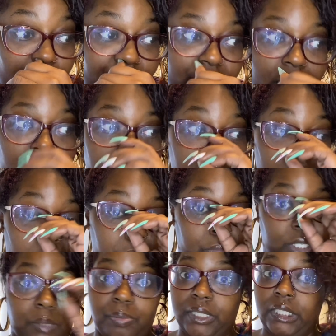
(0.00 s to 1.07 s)
him, I'm
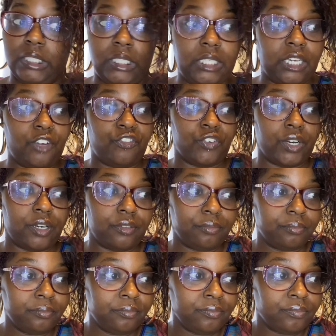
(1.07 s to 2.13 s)
completely different.
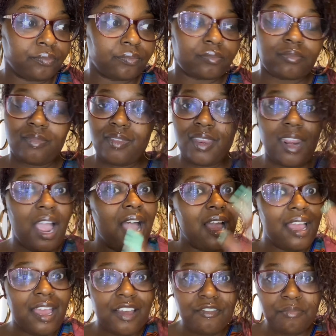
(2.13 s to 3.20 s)
I
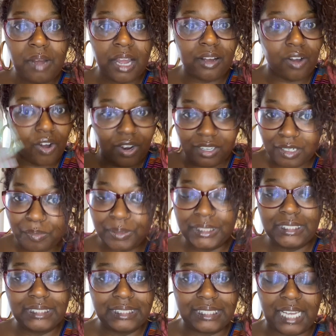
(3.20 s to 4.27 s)
have my guard
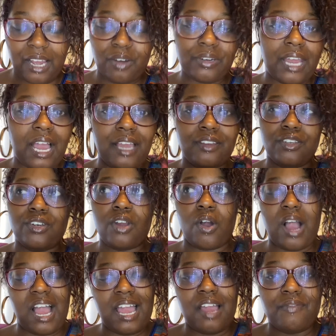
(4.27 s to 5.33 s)
completely down. I
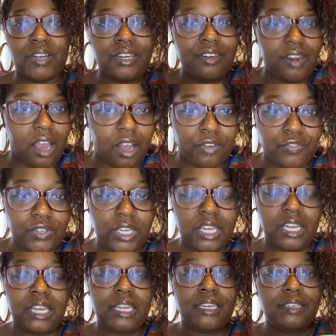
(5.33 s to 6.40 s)
have enough
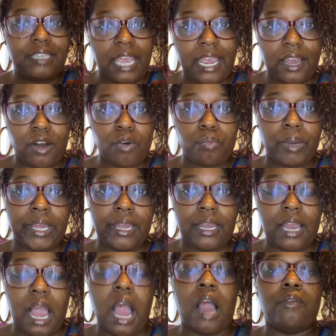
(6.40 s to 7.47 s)
down
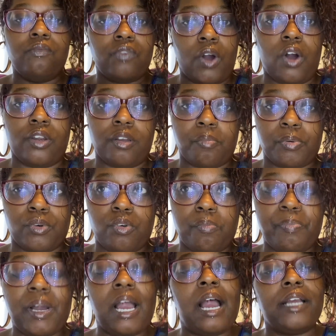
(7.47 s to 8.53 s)
where I'm vulnerable,
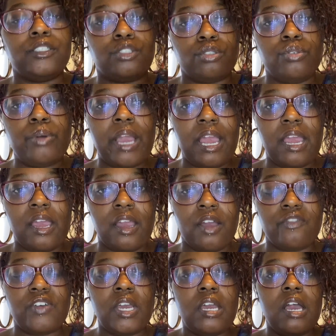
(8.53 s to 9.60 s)
but I do
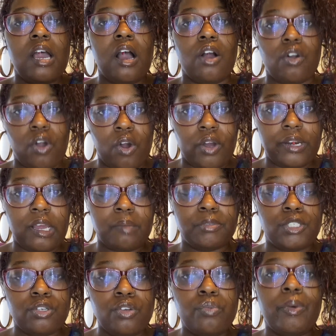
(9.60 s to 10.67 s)
have a guard up
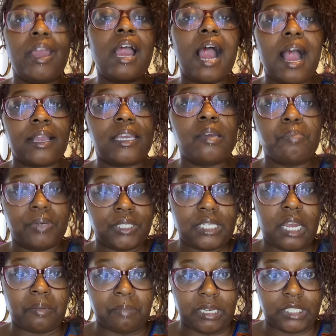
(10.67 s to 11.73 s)
too, where I can
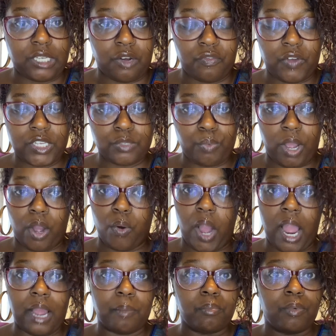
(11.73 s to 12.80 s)
protect myself as well.
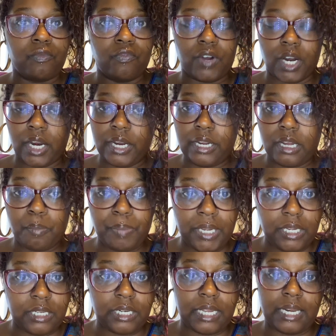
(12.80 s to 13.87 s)
I'm very
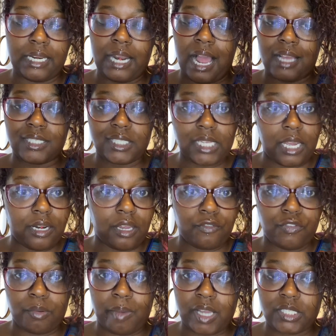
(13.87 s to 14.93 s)
opinionated. I stand up
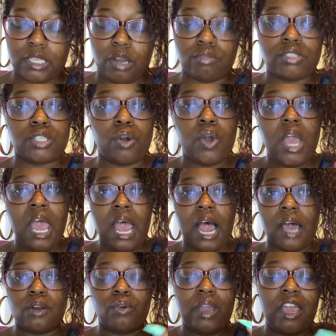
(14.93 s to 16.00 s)
for myself. So
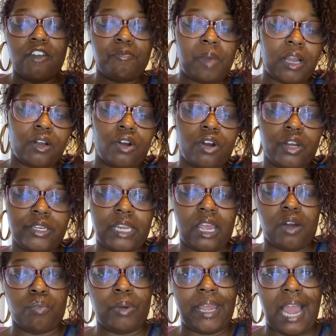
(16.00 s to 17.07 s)
I don't have my guard
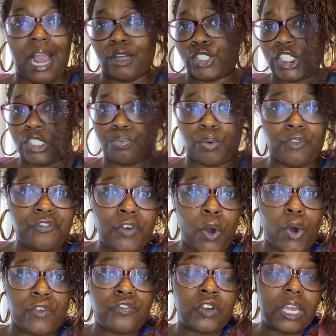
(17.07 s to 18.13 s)
down where I just will
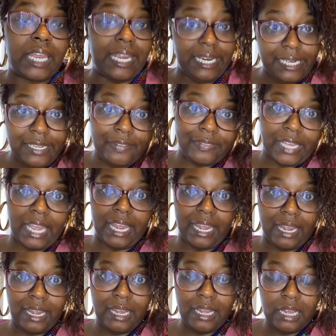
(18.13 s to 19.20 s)
fall for
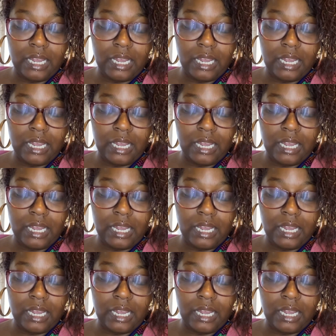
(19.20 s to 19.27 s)
anything.